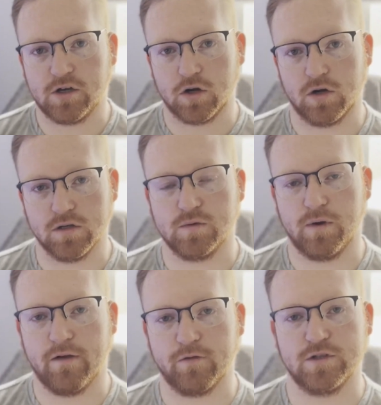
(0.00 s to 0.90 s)
occurs
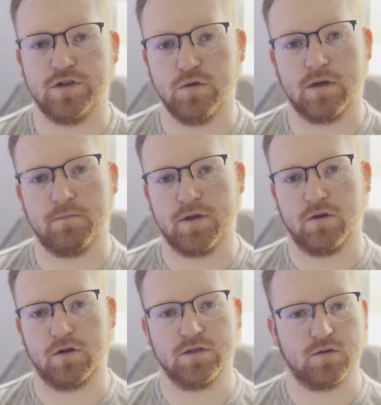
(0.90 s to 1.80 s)
whenever two
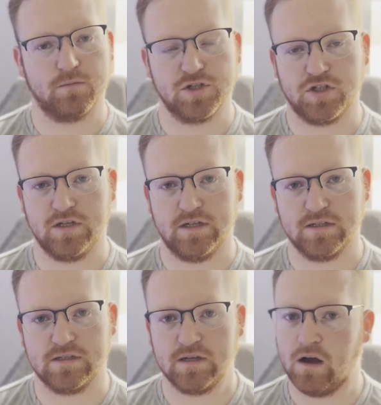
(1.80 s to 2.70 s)
computers or
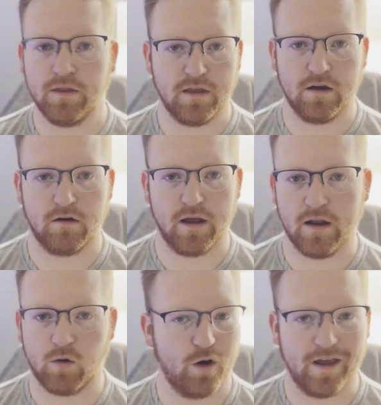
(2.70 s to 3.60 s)
machines on the
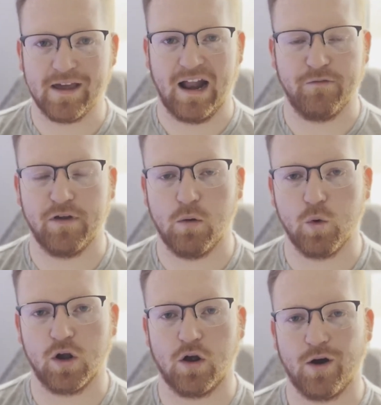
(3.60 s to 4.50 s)
internet or any kind of
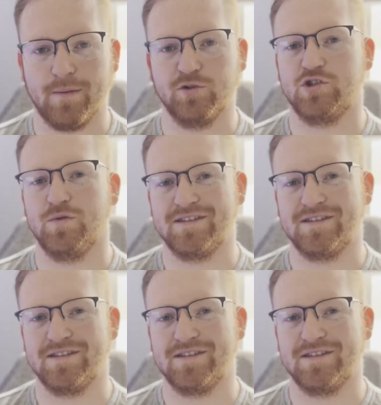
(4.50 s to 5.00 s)
network are able to